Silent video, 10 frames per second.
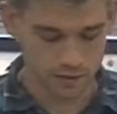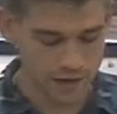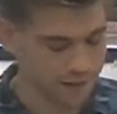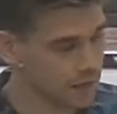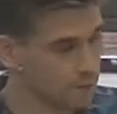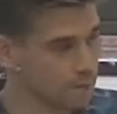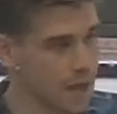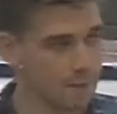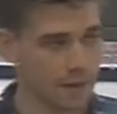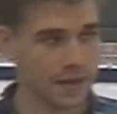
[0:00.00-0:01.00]
And I think
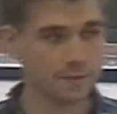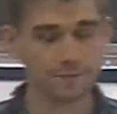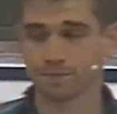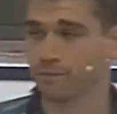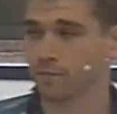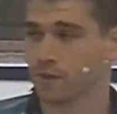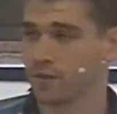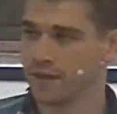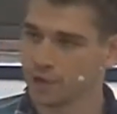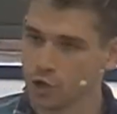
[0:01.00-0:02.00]
maybe
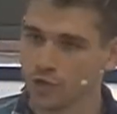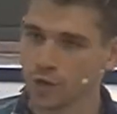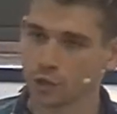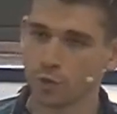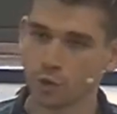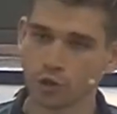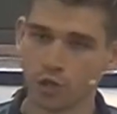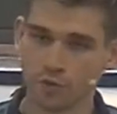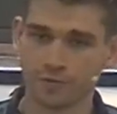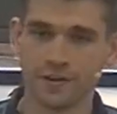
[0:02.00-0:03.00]
they knew they were supposed to
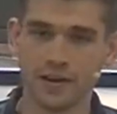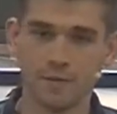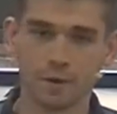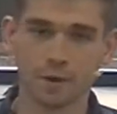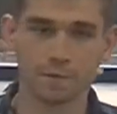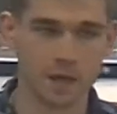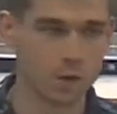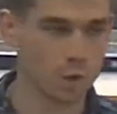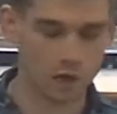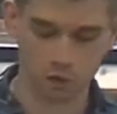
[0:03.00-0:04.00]
love their neighbor
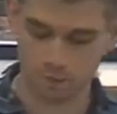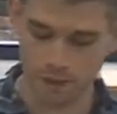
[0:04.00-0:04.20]
and welcome